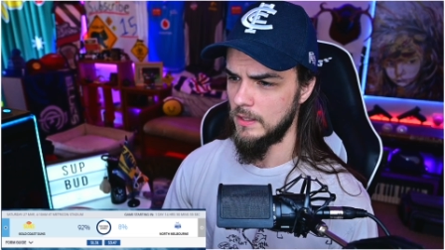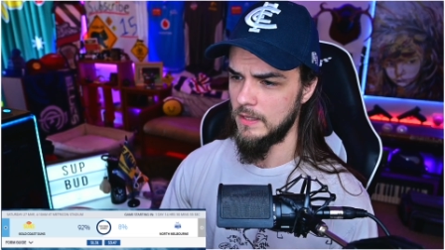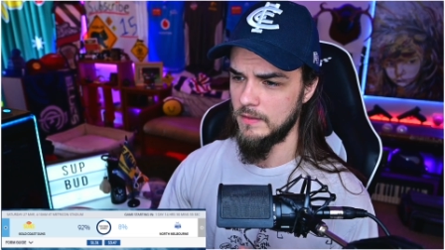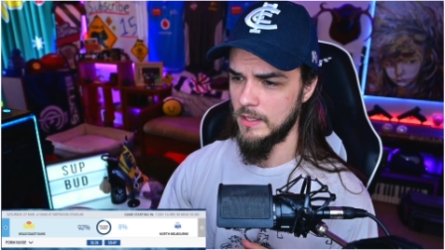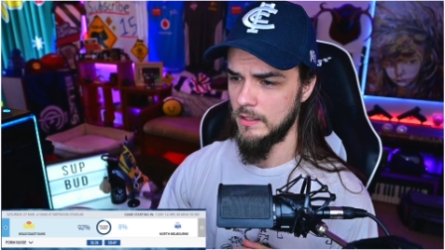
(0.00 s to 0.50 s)

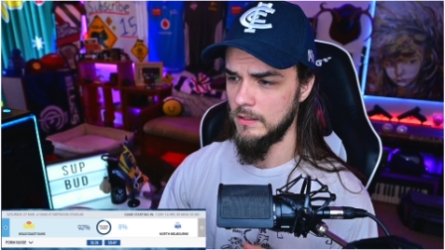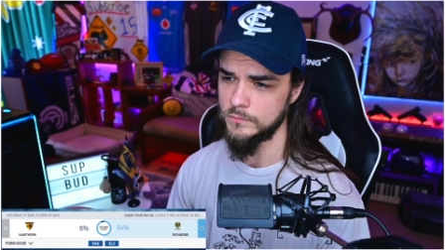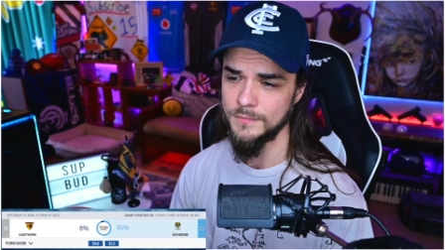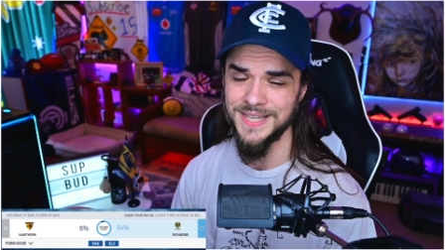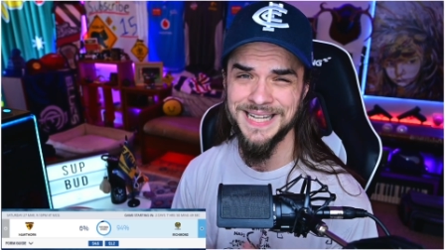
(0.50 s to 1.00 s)
And then
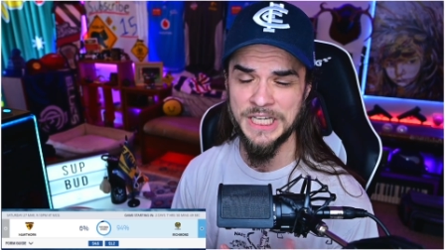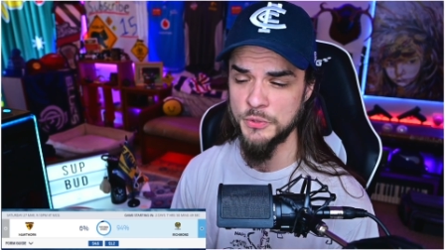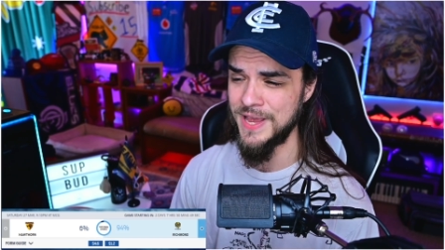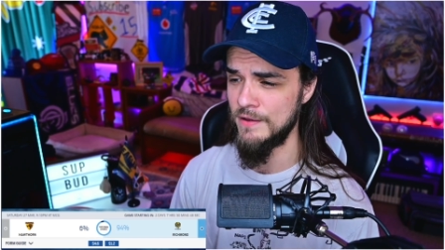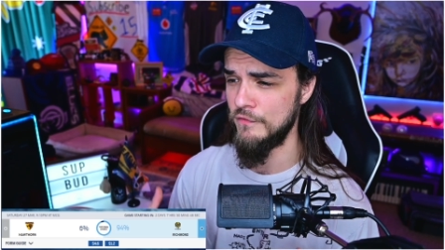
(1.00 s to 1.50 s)

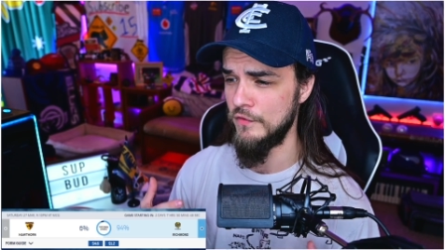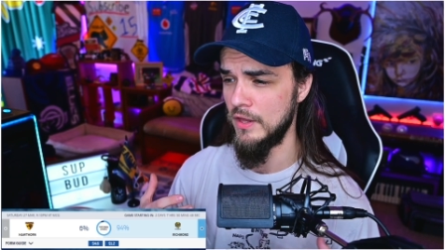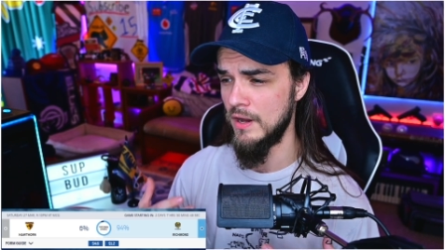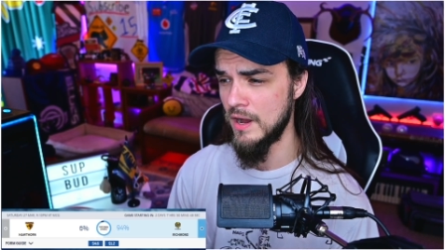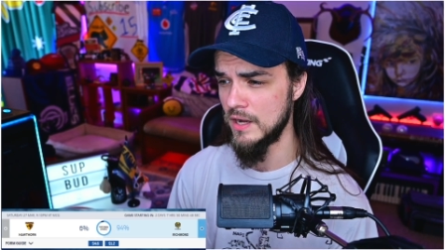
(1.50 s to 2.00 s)
next we have
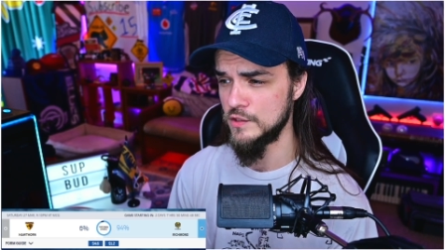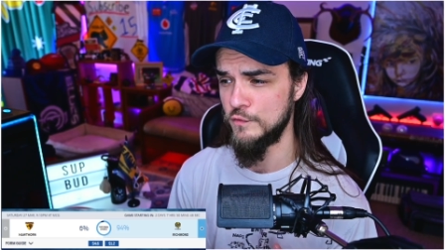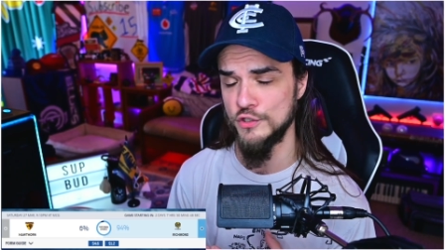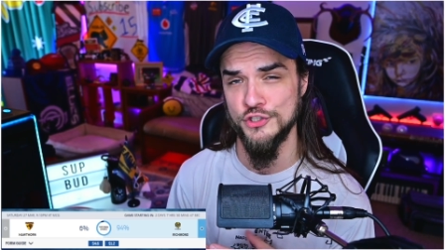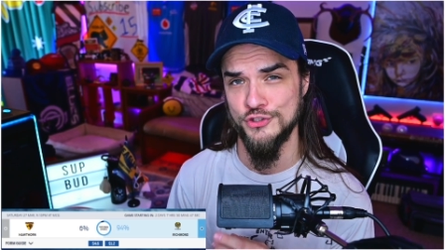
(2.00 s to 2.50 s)
the Hawks
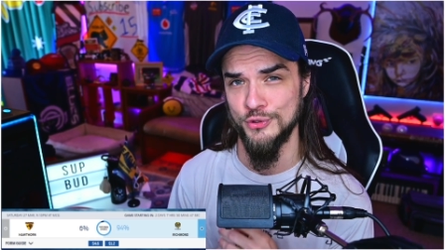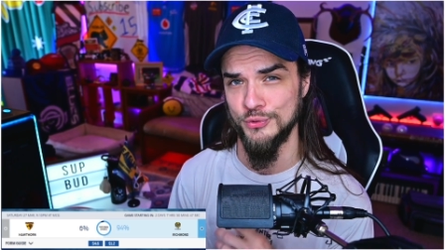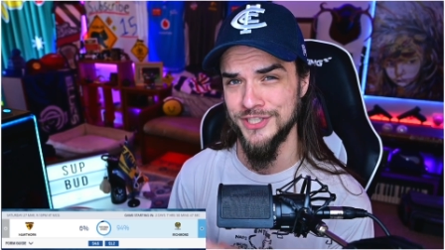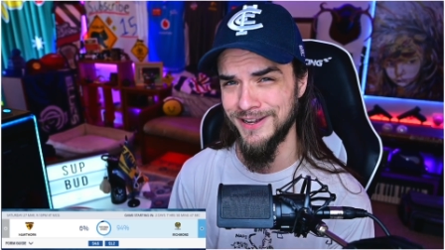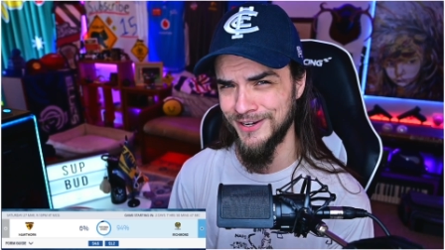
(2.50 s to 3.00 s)
versus the
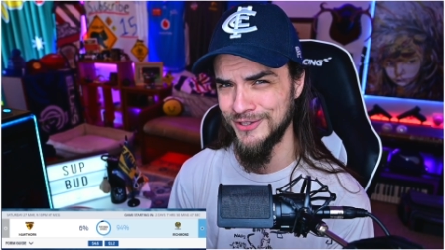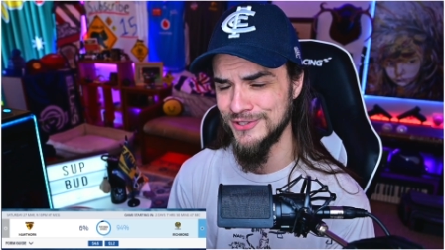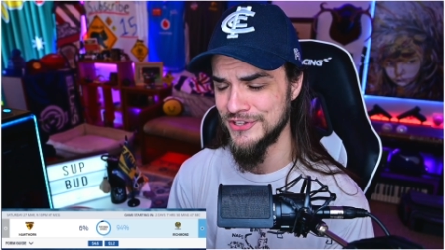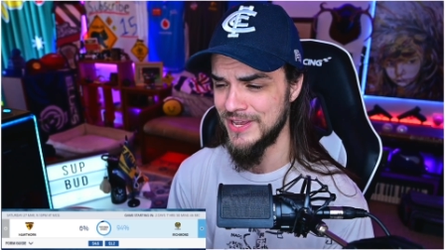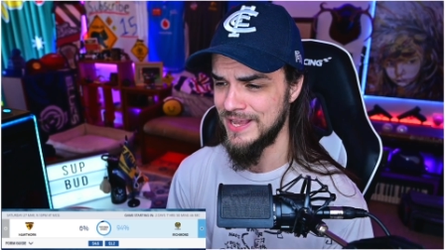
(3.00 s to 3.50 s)

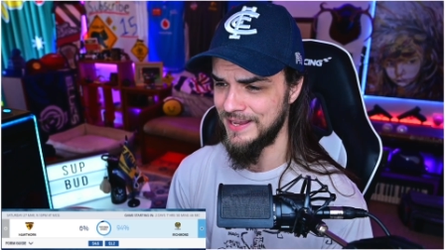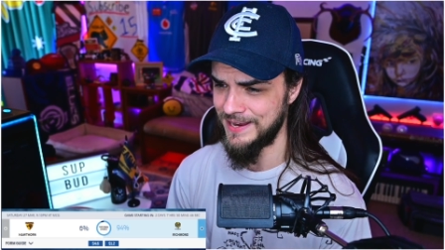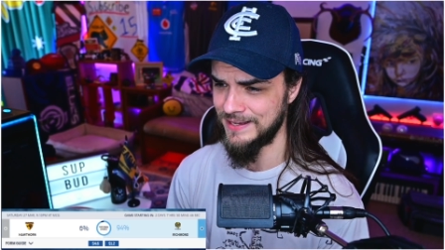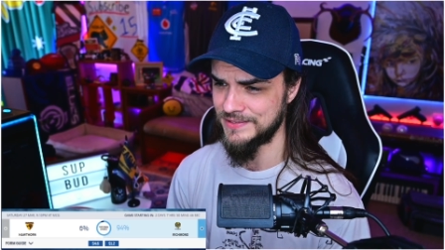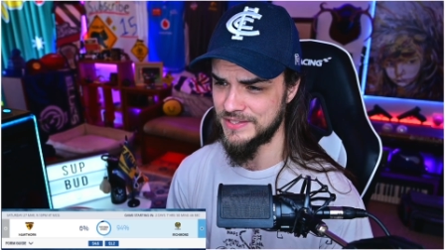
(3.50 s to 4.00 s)
Tigers.
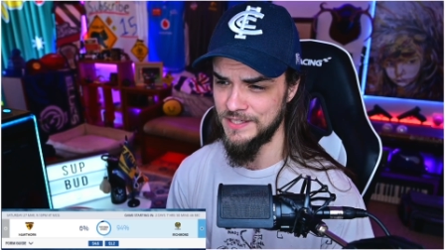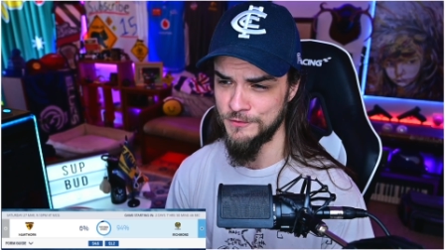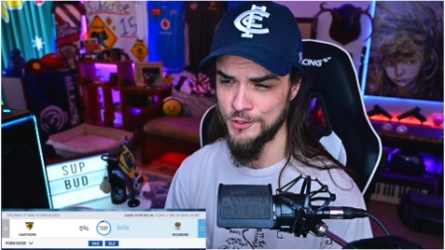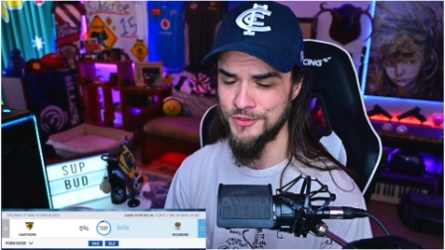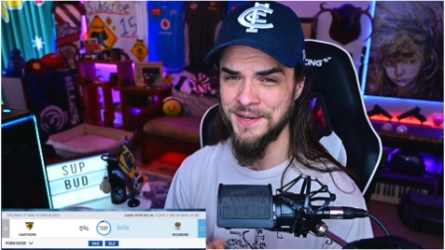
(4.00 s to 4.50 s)
And
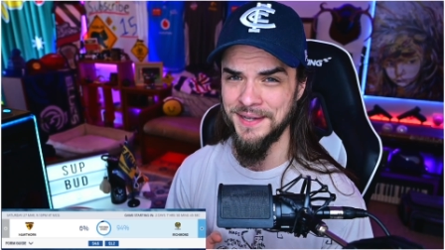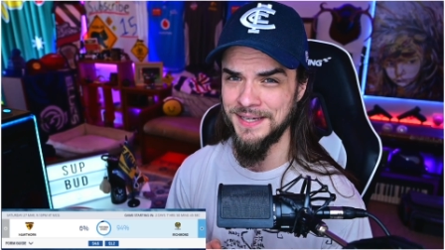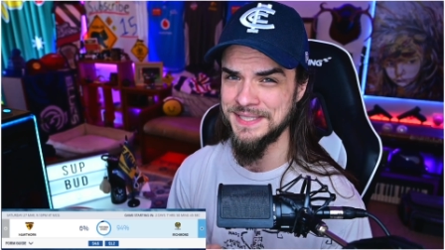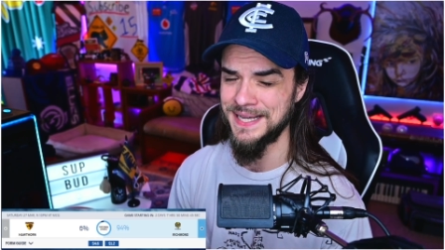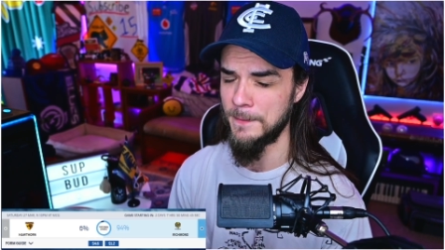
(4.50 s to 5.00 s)
even though the
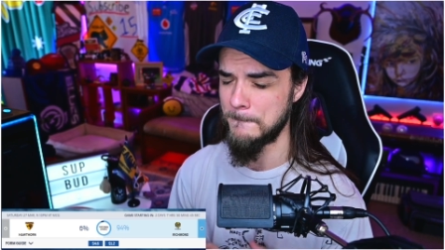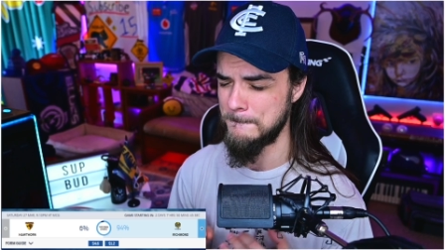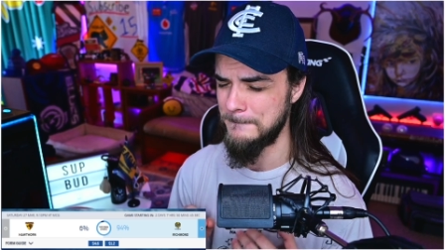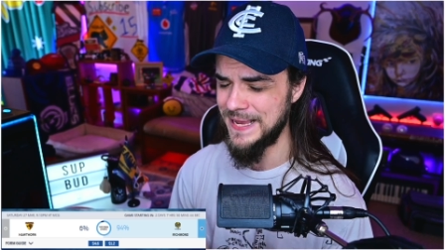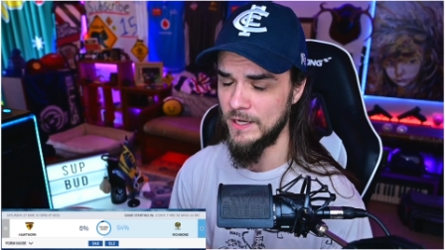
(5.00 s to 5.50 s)
Hawks got a
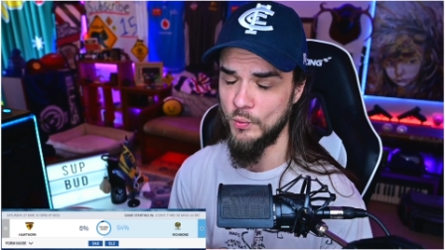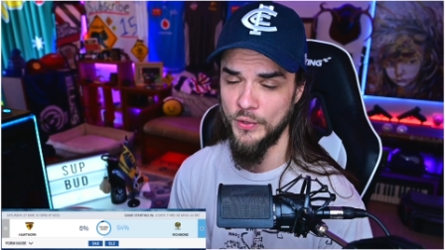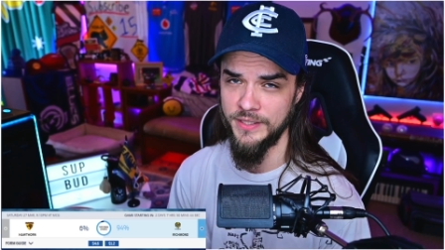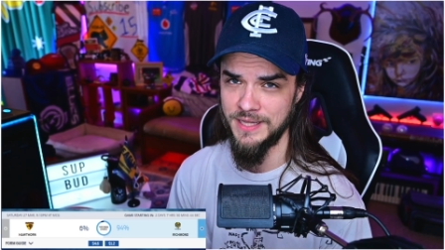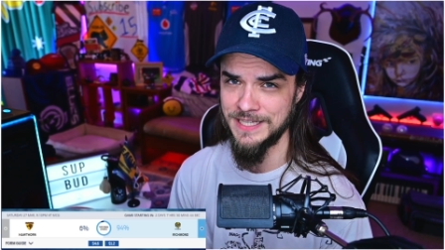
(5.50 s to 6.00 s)
big
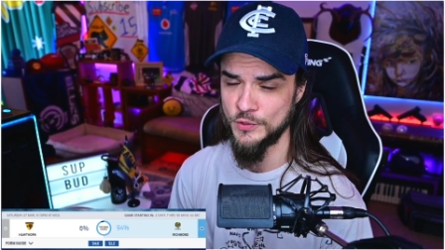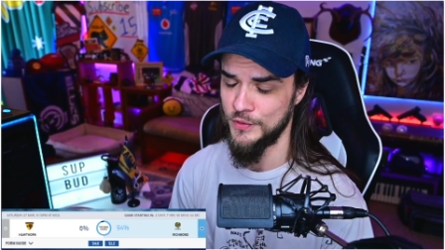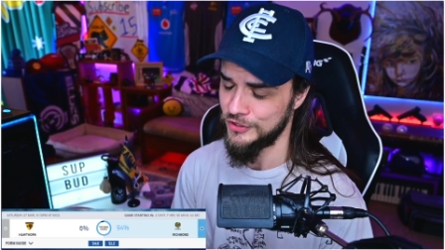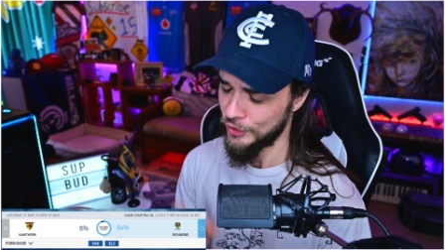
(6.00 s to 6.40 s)
win last week, the